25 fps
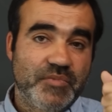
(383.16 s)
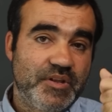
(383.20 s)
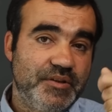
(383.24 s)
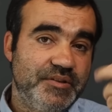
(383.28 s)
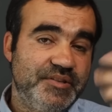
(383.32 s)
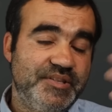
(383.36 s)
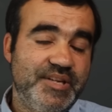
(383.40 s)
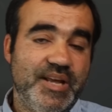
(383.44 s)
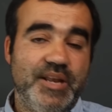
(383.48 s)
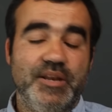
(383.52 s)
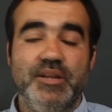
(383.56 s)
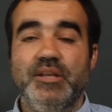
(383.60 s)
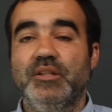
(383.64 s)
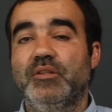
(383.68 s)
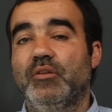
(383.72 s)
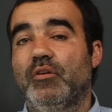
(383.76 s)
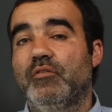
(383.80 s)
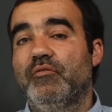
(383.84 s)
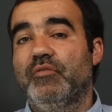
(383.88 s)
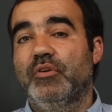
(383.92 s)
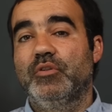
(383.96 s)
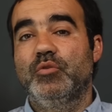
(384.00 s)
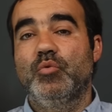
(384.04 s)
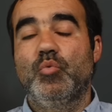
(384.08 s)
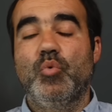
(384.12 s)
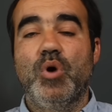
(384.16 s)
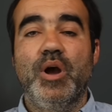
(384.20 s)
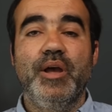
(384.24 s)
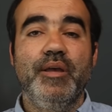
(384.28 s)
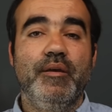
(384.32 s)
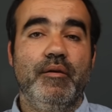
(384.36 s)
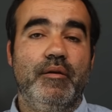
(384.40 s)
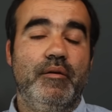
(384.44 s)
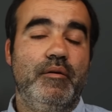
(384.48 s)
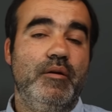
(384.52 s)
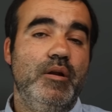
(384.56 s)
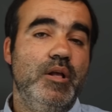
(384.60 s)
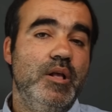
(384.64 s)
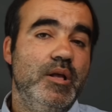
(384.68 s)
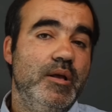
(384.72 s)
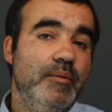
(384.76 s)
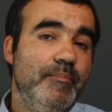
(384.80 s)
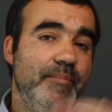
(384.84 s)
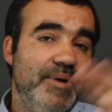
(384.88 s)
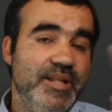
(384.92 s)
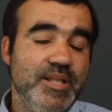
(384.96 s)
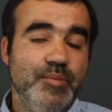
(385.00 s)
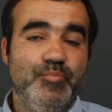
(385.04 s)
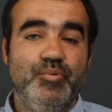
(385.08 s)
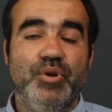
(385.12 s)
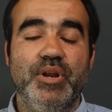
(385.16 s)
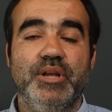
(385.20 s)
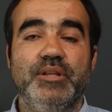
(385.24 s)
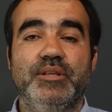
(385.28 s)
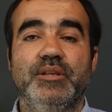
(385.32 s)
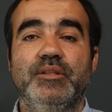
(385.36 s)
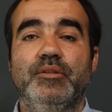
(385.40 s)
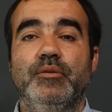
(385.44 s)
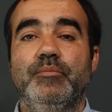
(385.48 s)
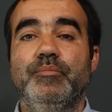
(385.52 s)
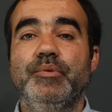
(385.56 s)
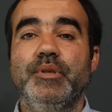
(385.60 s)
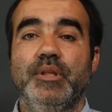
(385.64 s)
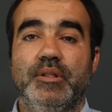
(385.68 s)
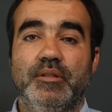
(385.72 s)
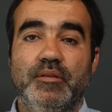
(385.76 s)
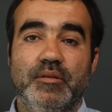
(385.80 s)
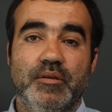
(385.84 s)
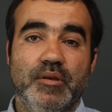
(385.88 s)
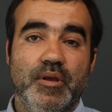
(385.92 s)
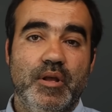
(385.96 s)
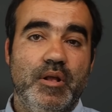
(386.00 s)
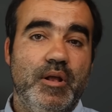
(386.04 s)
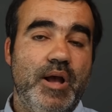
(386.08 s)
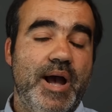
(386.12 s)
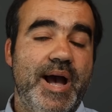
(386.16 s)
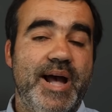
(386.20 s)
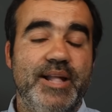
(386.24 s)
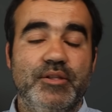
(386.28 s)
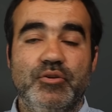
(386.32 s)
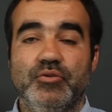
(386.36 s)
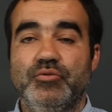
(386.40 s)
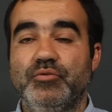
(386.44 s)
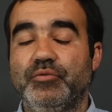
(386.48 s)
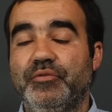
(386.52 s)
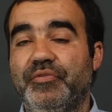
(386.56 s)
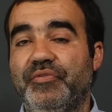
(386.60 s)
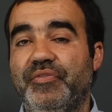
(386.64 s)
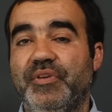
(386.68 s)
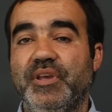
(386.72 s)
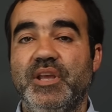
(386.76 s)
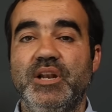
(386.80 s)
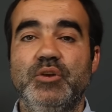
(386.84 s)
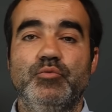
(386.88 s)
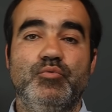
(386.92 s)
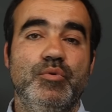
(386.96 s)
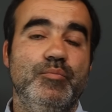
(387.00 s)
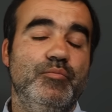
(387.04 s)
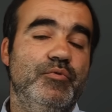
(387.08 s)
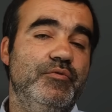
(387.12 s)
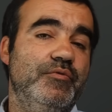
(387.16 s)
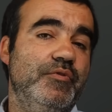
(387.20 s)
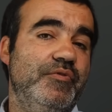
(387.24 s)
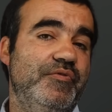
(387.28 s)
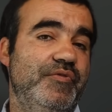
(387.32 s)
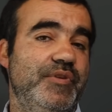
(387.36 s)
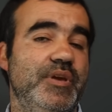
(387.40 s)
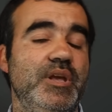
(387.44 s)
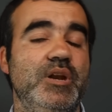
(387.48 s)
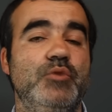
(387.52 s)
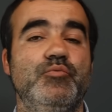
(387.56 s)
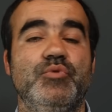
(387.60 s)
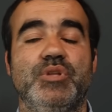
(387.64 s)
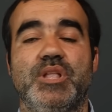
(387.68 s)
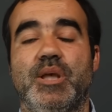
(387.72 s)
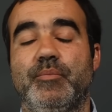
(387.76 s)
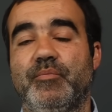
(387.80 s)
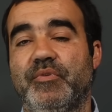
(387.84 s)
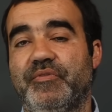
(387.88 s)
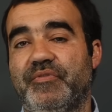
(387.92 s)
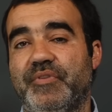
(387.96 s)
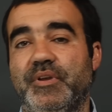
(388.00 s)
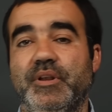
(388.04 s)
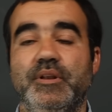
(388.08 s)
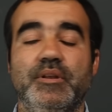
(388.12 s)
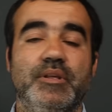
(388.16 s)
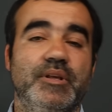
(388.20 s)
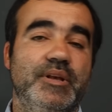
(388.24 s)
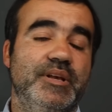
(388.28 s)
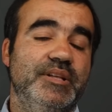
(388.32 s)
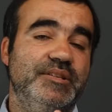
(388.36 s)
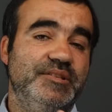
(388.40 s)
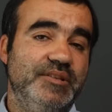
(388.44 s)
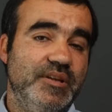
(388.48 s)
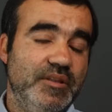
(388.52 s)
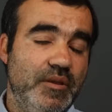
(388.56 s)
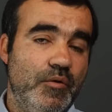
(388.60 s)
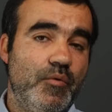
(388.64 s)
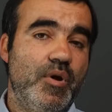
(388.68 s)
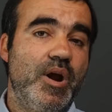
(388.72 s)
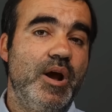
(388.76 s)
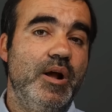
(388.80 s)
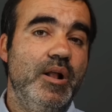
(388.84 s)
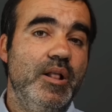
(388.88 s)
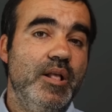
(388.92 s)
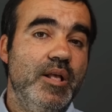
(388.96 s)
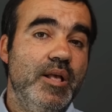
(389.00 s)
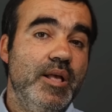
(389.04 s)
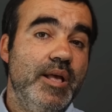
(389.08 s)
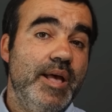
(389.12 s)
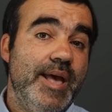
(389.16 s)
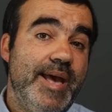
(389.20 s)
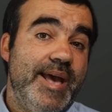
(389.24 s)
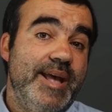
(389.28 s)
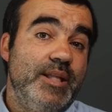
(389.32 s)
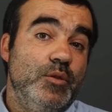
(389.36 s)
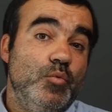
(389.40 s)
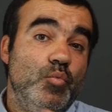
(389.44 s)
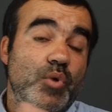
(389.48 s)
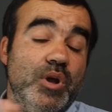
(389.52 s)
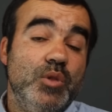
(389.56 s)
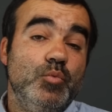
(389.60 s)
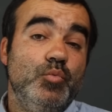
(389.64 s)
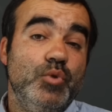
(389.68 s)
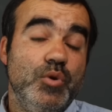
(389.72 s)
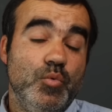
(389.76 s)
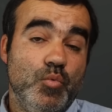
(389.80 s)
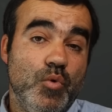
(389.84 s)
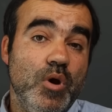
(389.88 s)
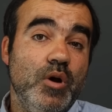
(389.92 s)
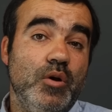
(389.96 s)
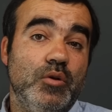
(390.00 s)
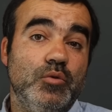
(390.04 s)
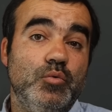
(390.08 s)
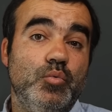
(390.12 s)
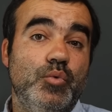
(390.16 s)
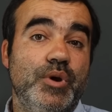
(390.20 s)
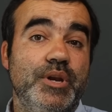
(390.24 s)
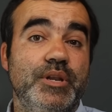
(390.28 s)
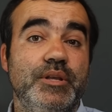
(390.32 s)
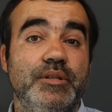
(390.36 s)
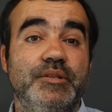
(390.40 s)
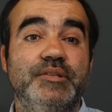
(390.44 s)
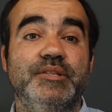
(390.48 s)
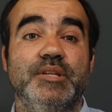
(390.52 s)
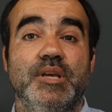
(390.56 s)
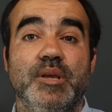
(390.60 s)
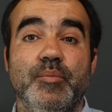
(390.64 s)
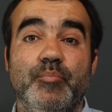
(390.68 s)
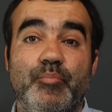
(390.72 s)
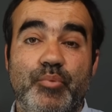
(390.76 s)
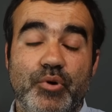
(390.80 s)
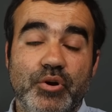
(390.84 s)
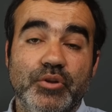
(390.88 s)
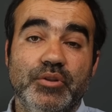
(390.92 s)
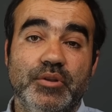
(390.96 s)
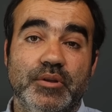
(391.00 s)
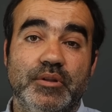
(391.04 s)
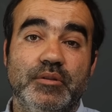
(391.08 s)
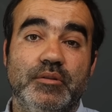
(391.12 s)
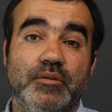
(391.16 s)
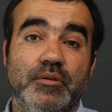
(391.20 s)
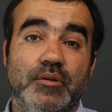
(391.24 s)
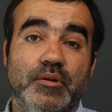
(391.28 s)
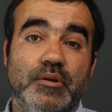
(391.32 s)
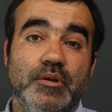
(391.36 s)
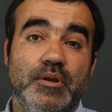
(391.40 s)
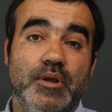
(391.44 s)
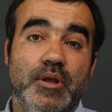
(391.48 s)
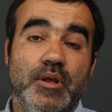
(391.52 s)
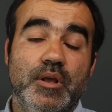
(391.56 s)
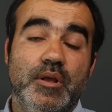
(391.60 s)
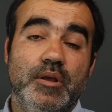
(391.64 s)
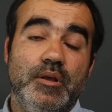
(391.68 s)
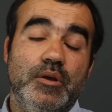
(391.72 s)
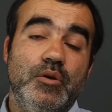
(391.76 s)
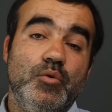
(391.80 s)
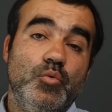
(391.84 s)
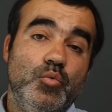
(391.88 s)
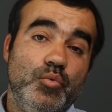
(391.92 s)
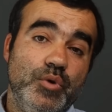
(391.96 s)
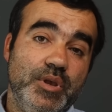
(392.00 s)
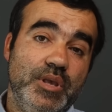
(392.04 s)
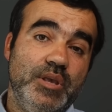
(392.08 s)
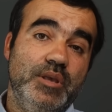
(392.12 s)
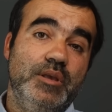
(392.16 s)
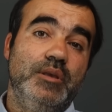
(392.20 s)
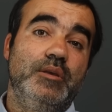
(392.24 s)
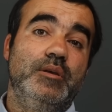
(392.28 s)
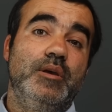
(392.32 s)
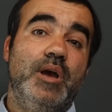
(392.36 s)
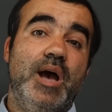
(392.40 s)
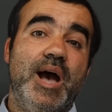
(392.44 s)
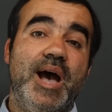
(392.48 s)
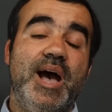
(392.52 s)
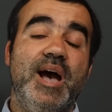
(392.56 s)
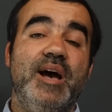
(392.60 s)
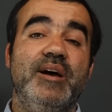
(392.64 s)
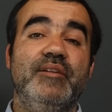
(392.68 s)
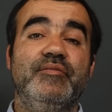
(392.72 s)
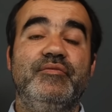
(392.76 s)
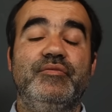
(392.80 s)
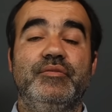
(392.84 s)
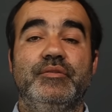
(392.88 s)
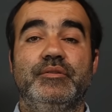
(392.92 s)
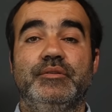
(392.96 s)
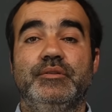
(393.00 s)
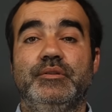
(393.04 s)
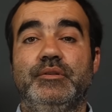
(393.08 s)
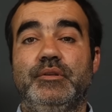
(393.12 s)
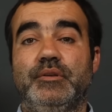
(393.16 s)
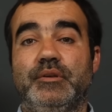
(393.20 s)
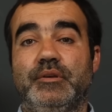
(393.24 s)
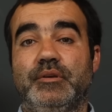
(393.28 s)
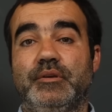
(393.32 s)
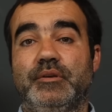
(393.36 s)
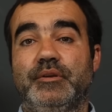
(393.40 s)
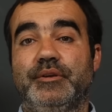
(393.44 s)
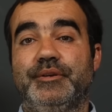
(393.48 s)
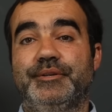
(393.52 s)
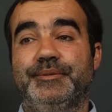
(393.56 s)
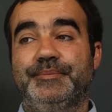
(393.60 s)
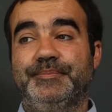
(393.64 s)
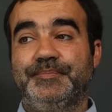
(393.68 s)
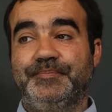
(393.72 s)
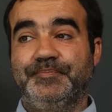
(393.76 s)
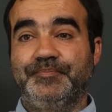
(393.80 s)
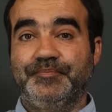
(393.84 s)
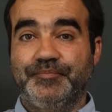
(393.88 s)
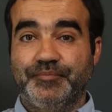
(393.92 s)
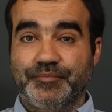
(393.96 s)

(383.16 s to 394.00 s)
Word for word: send it over the wire, manipulate it a bit, add a new field, remove a field, rename a field, etc. And when we want, when it's important, we have the